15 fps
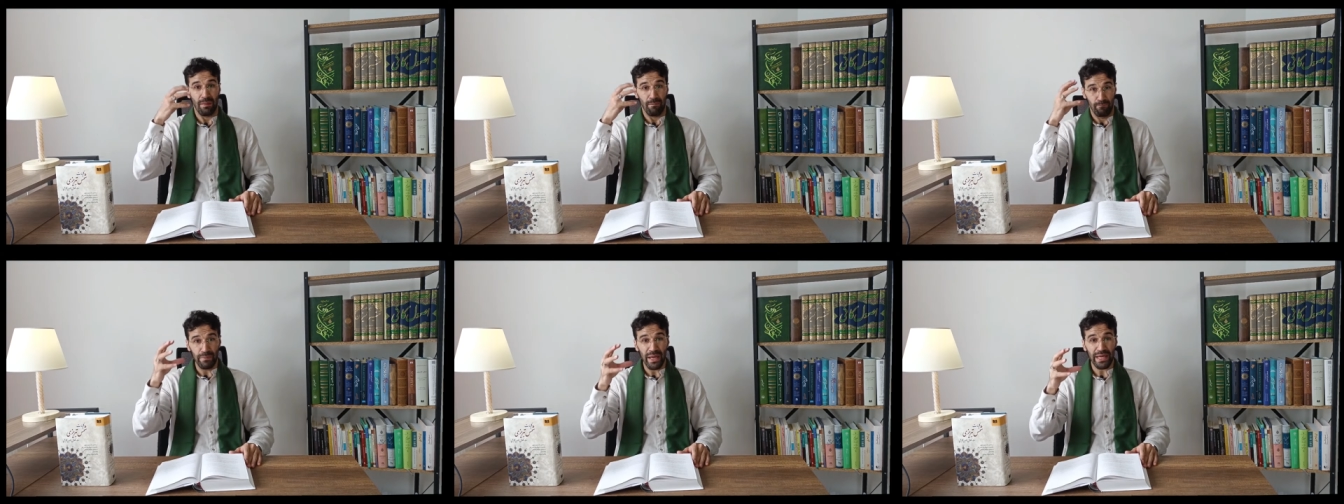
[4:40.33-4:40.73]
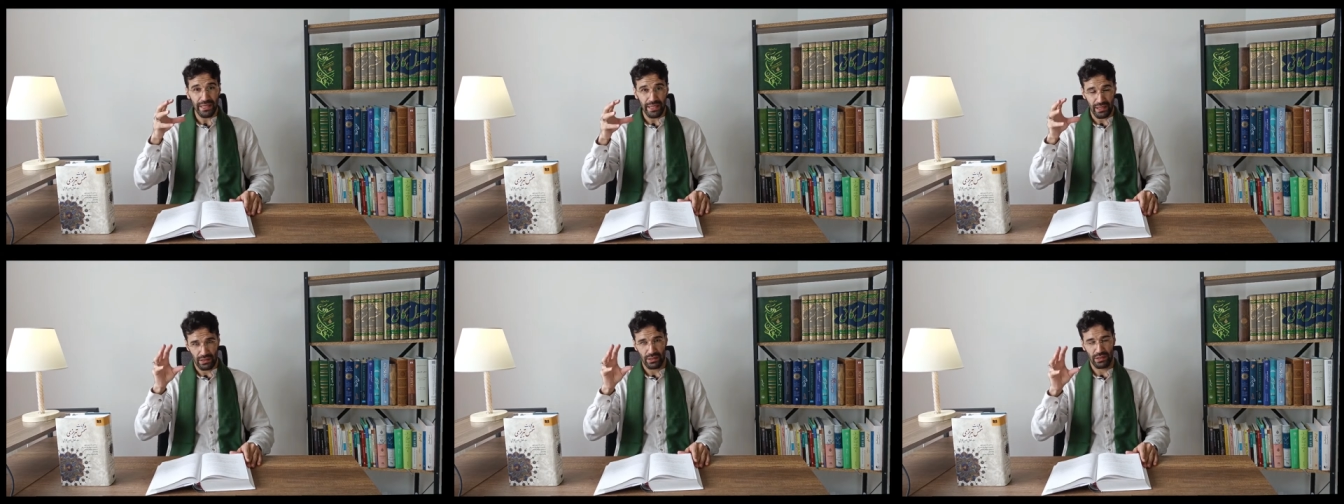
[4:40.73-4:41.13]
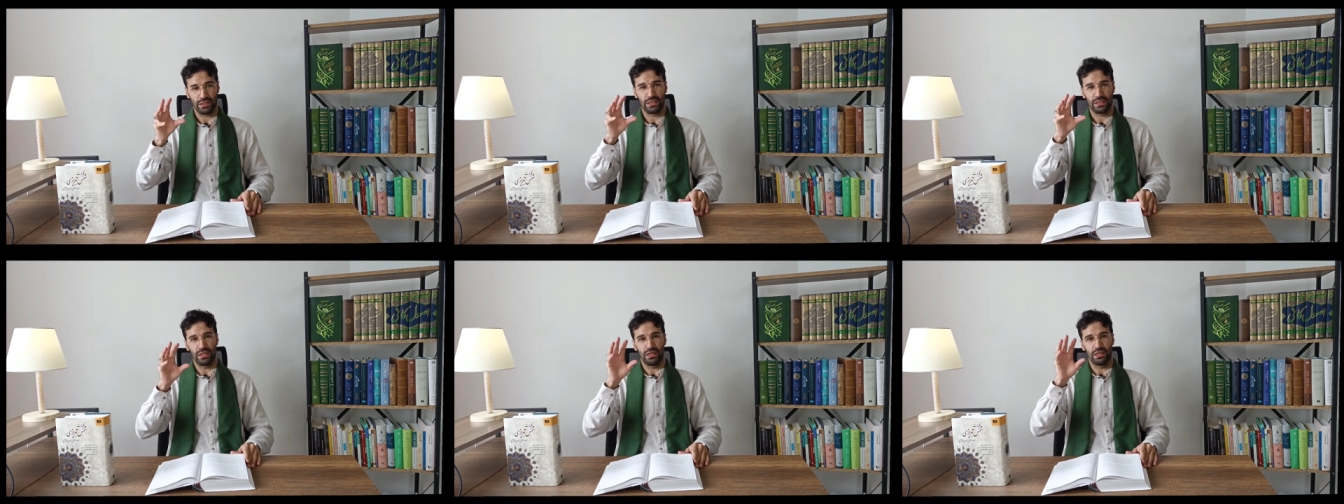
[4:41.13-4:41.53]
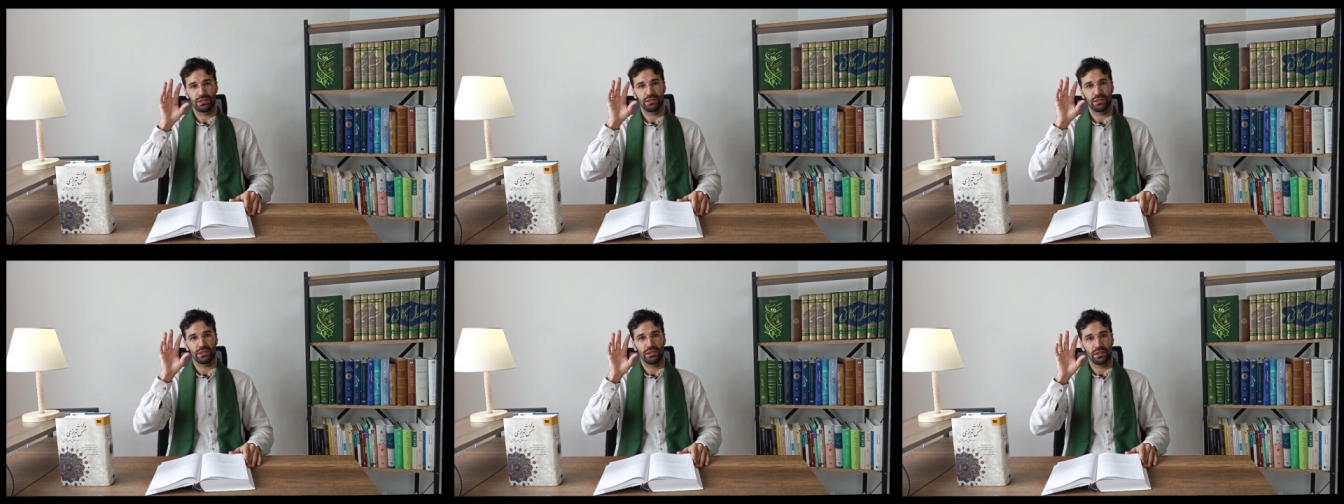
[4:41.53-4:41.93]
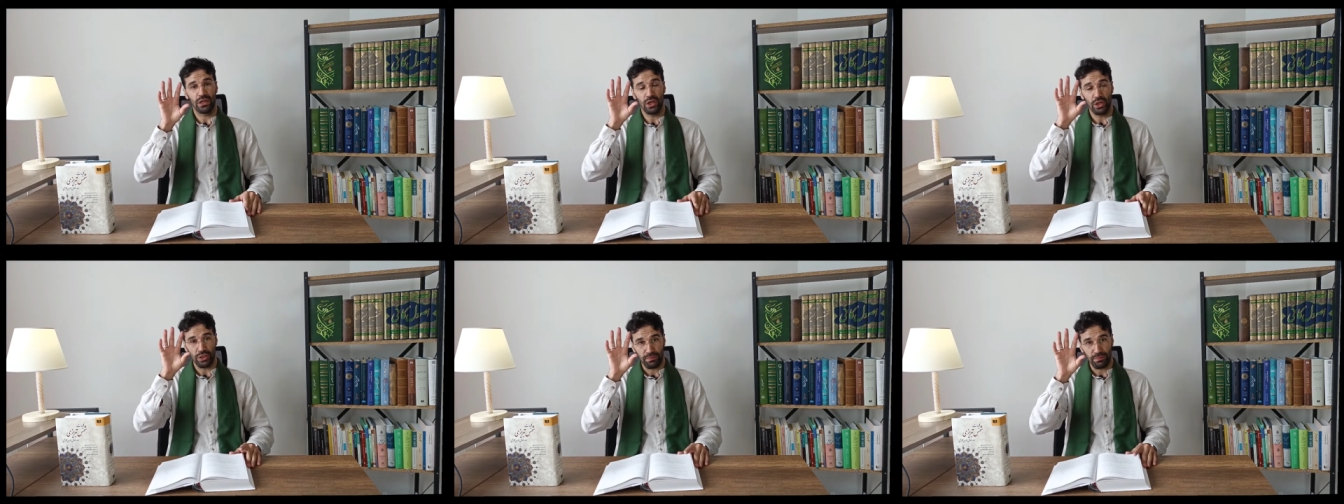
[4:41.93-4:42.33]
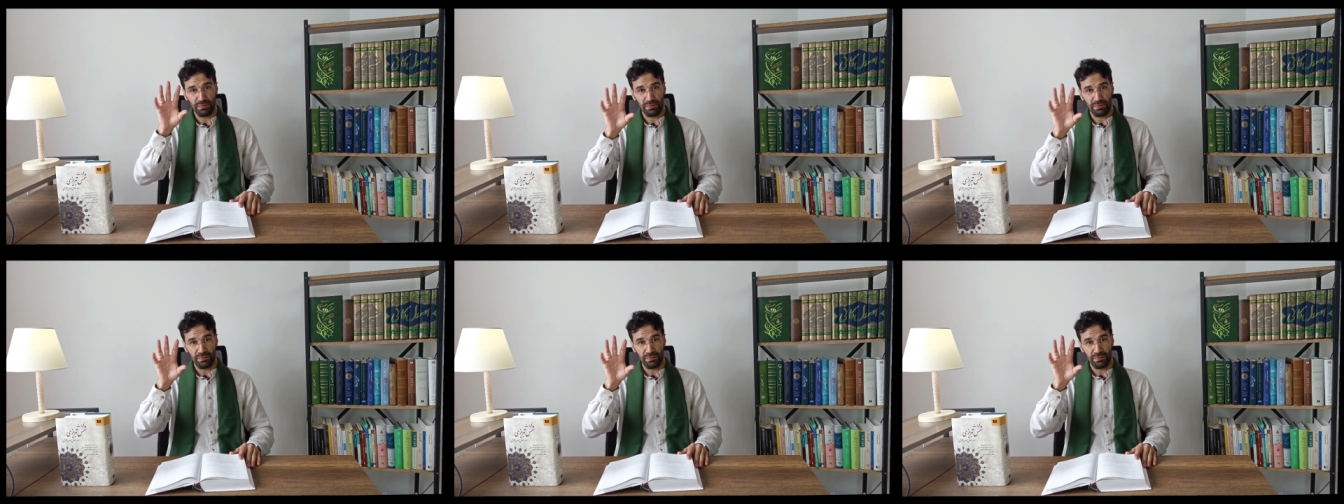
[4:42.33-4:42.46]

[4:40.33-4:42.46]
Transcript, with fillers: begging God, God,